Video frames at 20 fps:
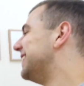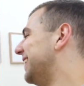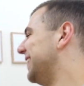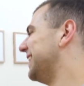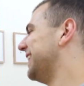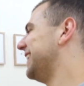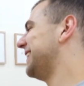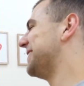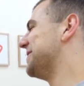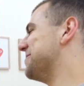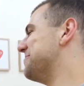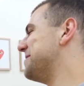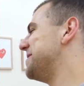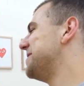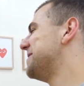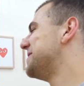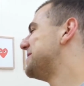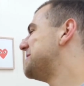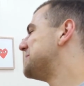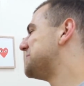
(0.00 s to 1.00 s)
you gonna kill Where
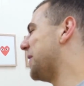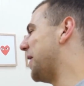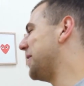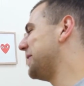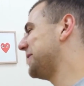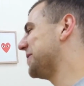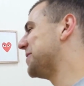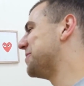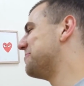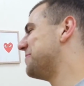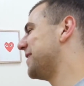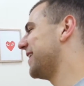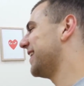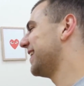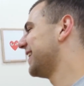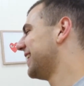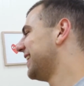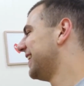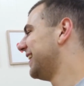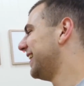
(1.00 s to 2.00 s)
me? Don't kill me.
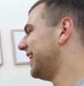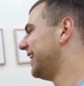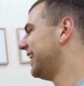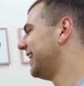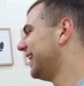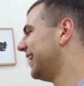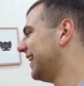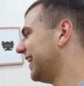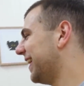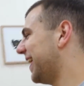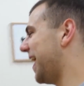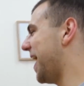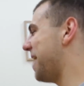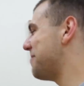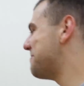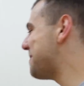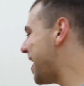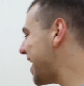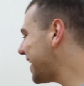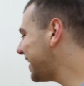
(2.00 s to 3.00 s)
Who gave that? I
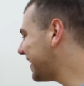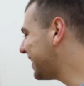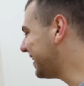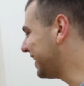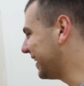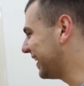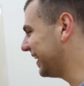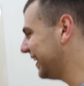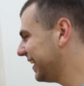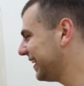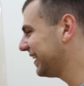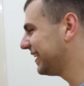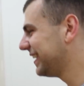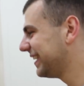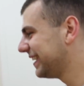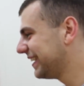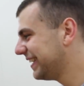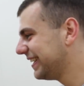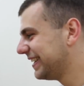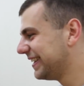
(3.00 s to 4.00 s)
made it.
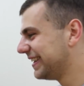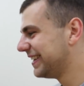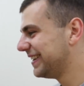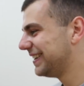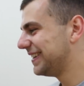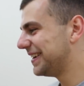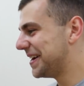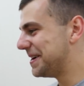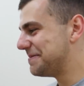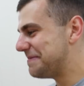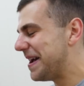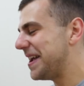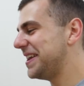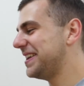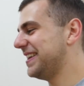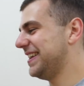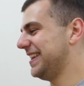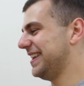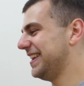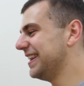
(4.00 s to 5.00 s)
I made
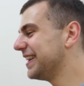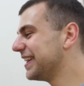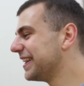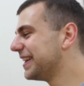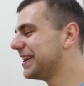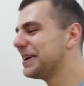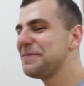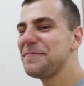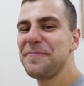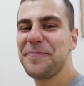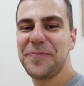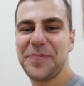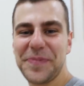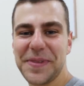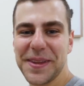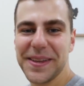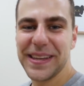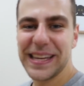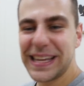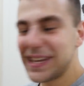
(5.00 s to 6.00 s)
it. You
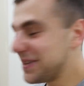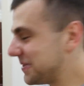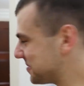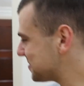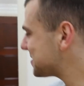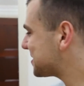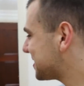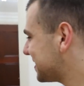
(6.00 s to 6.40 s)
made that. Who is